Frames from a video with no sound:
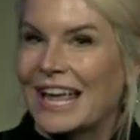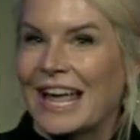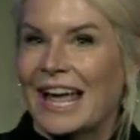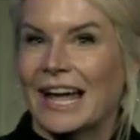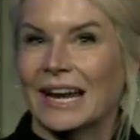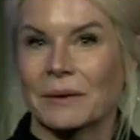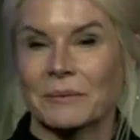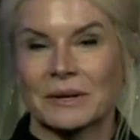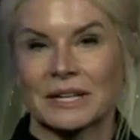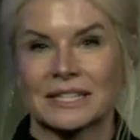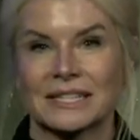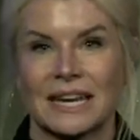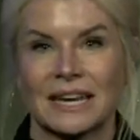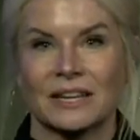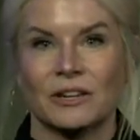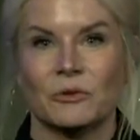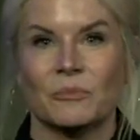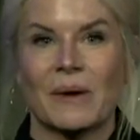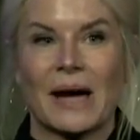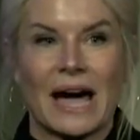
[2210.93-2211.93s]
And I'm going to
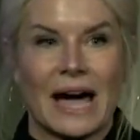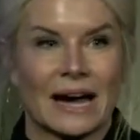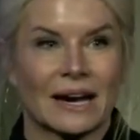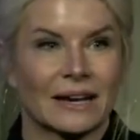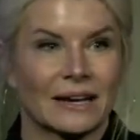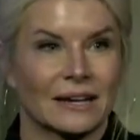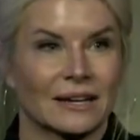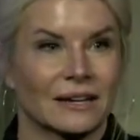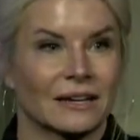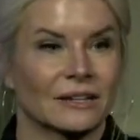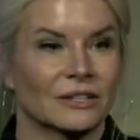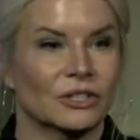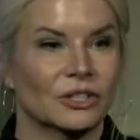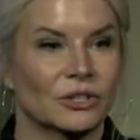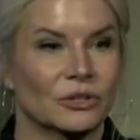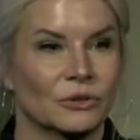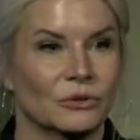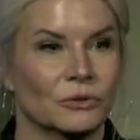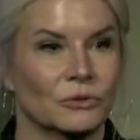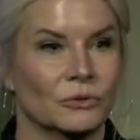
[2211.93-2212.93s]
take you back
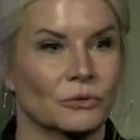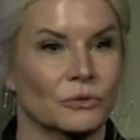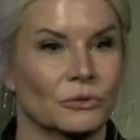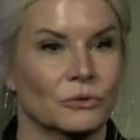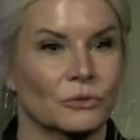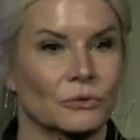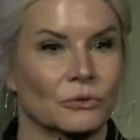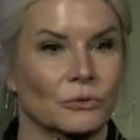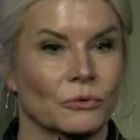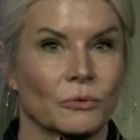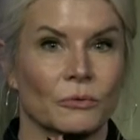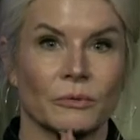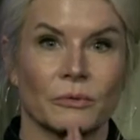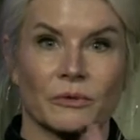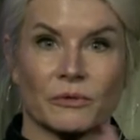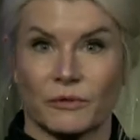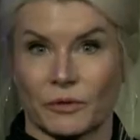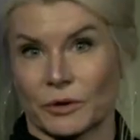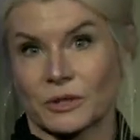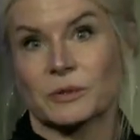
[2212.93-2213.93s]
to
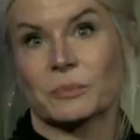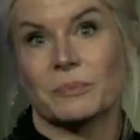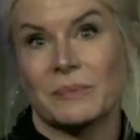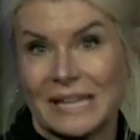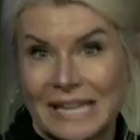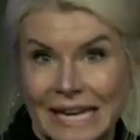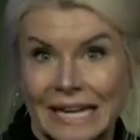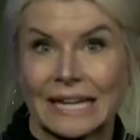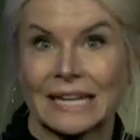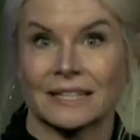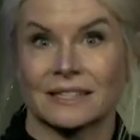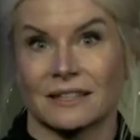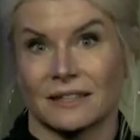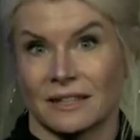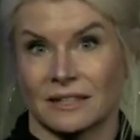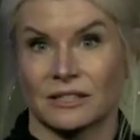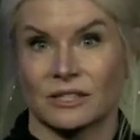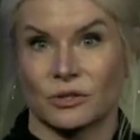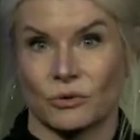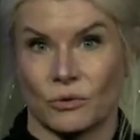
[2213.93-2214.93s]
the first beginnings of
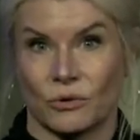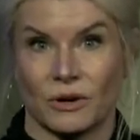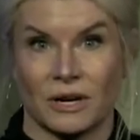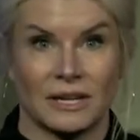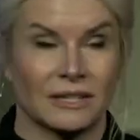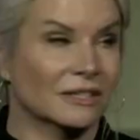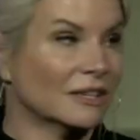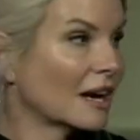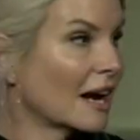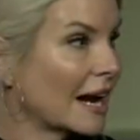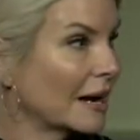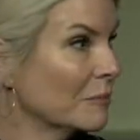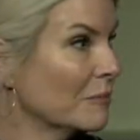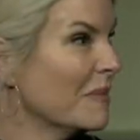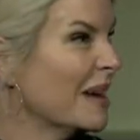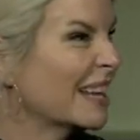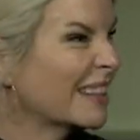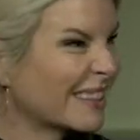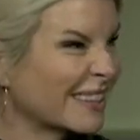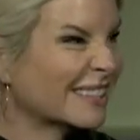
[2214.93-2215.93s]
this story to kind of
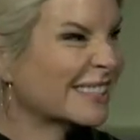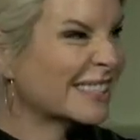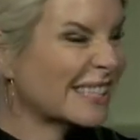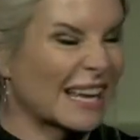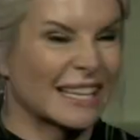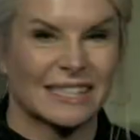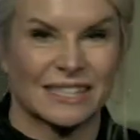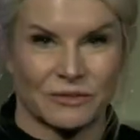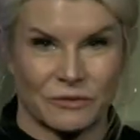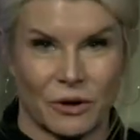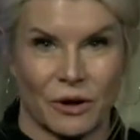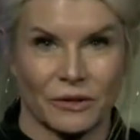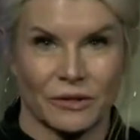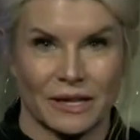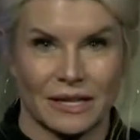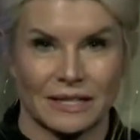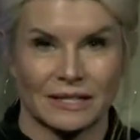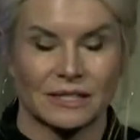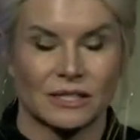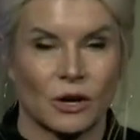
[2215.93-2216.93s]
make this sense of all
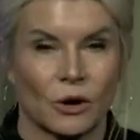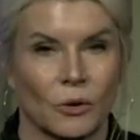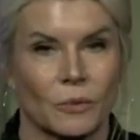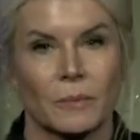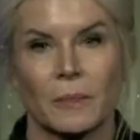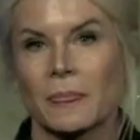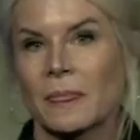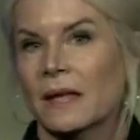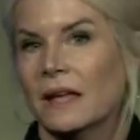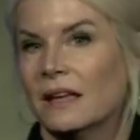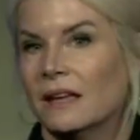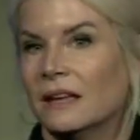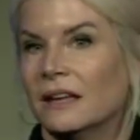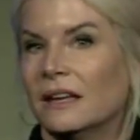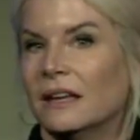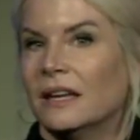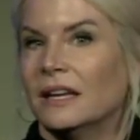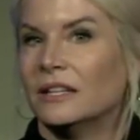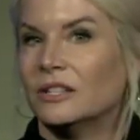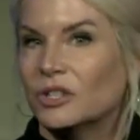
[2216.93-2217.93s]
this. So
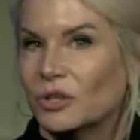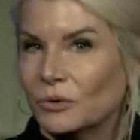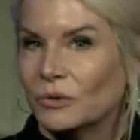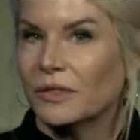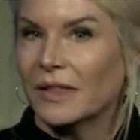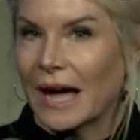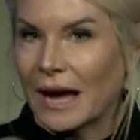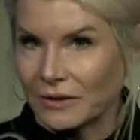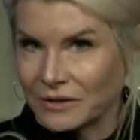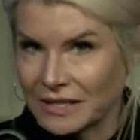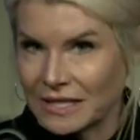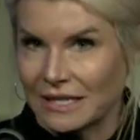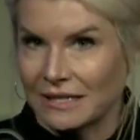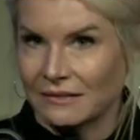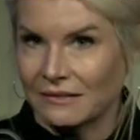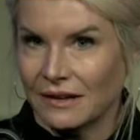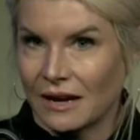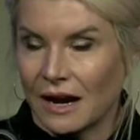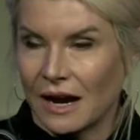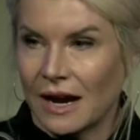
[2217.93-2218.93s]
in
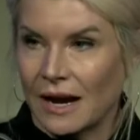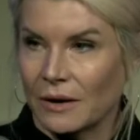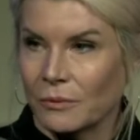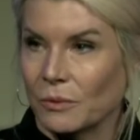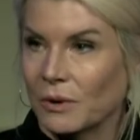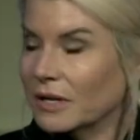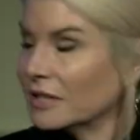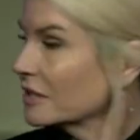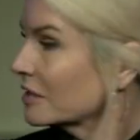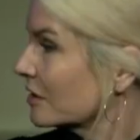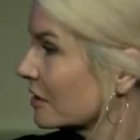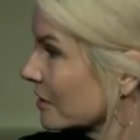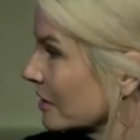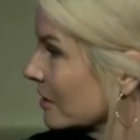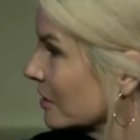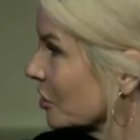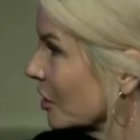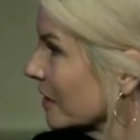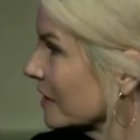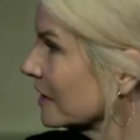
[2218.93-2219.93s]
2000, I
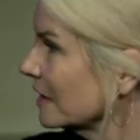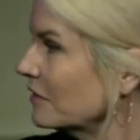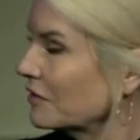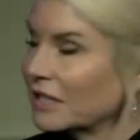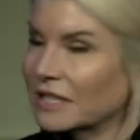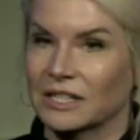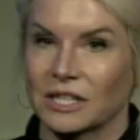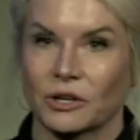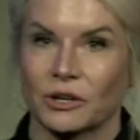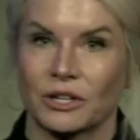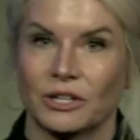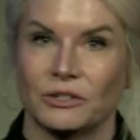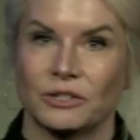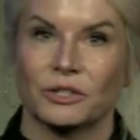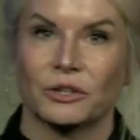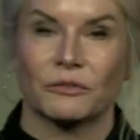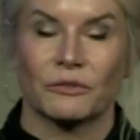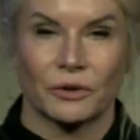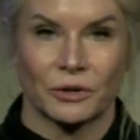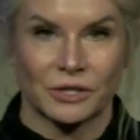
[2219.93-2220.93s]
was just leaving Syracuse
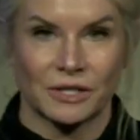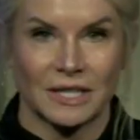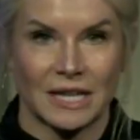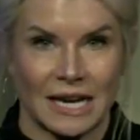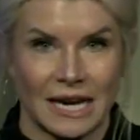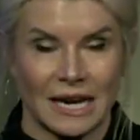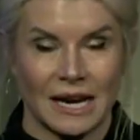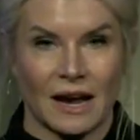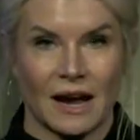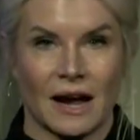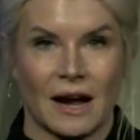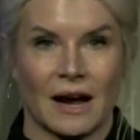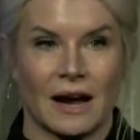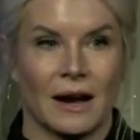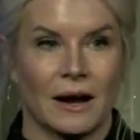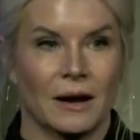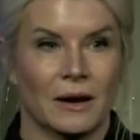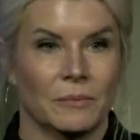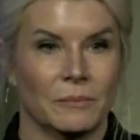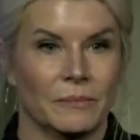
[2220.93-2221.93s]
University,
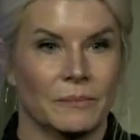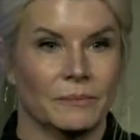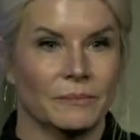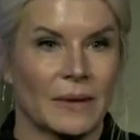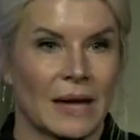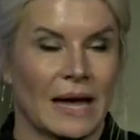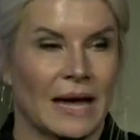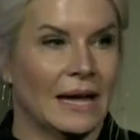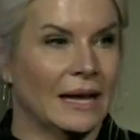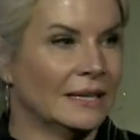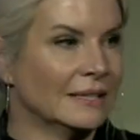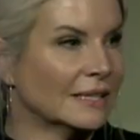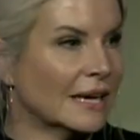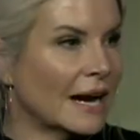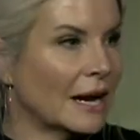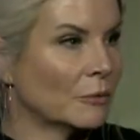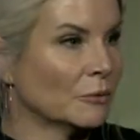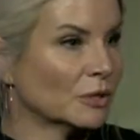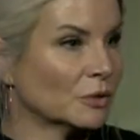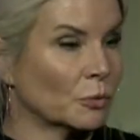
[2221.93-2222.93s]
and
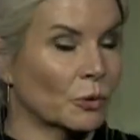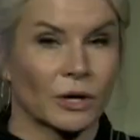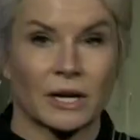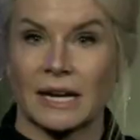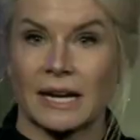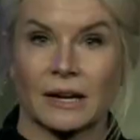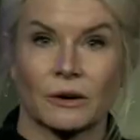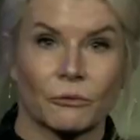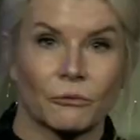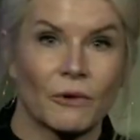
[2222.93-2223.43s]
I was working in a